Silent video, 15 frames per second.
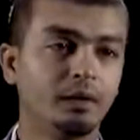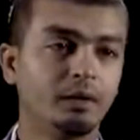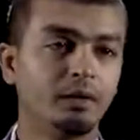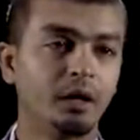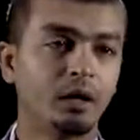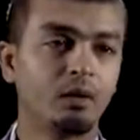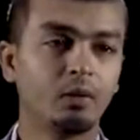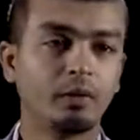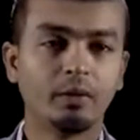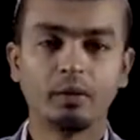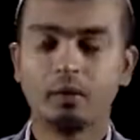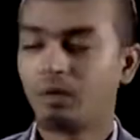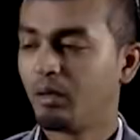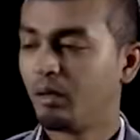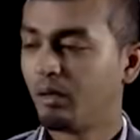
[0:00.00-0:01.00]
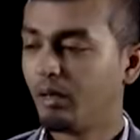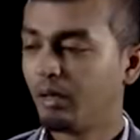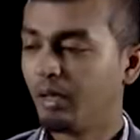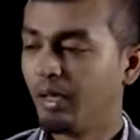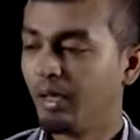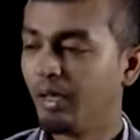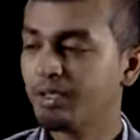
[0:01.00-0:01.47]
Now,
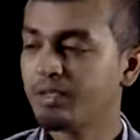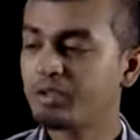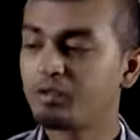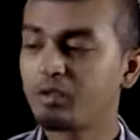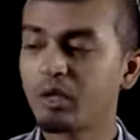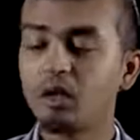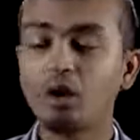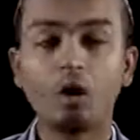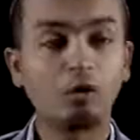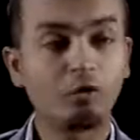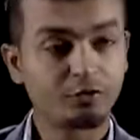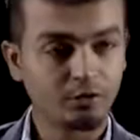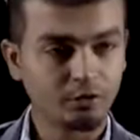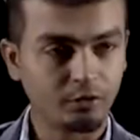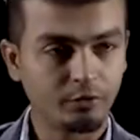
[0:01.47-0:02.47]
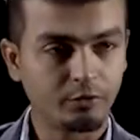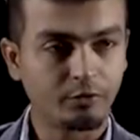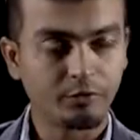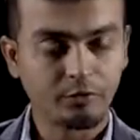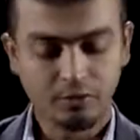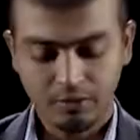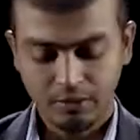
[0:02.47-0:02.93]
as you can
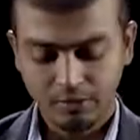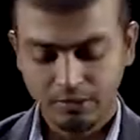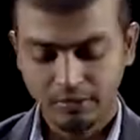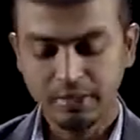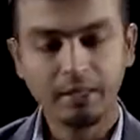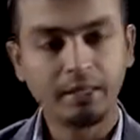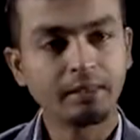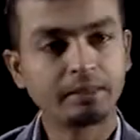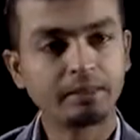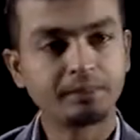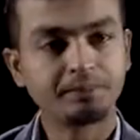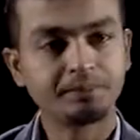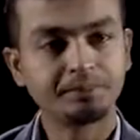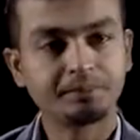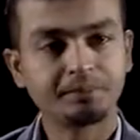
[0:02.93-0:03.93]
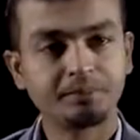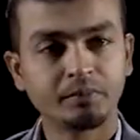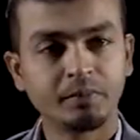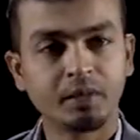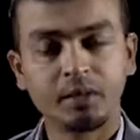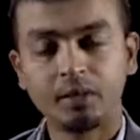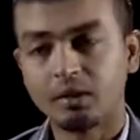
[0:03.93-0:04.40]
observe that
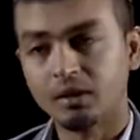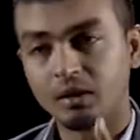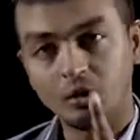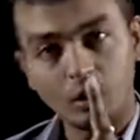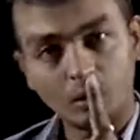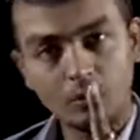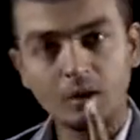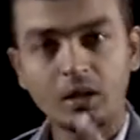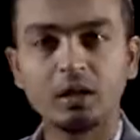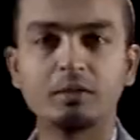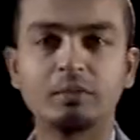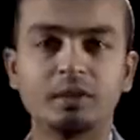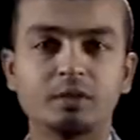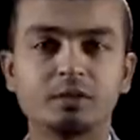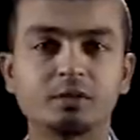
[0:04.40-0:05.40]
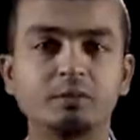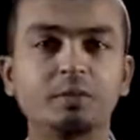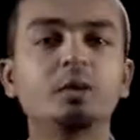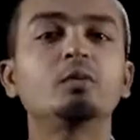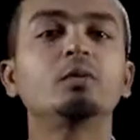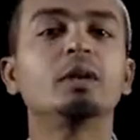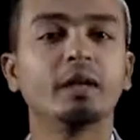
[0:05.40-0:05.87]
the common elements
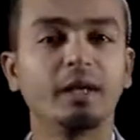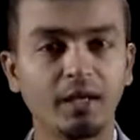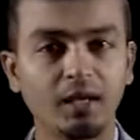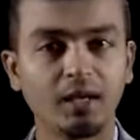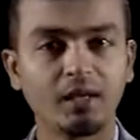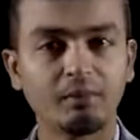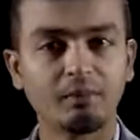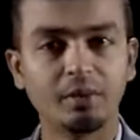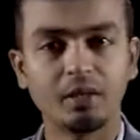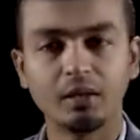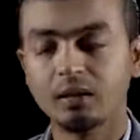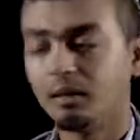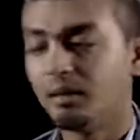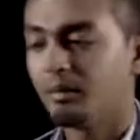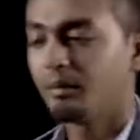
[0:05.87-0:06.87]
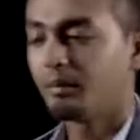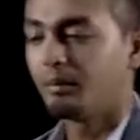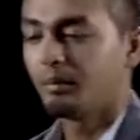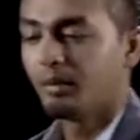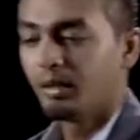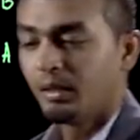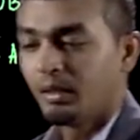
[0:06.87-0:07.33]
between A and B
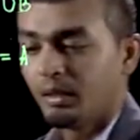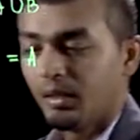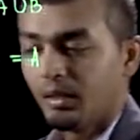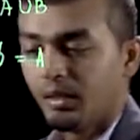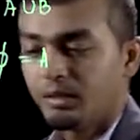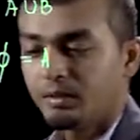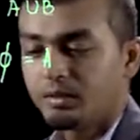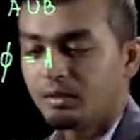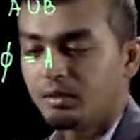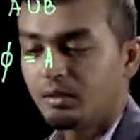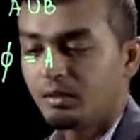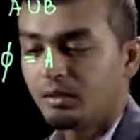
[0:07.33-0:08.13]
is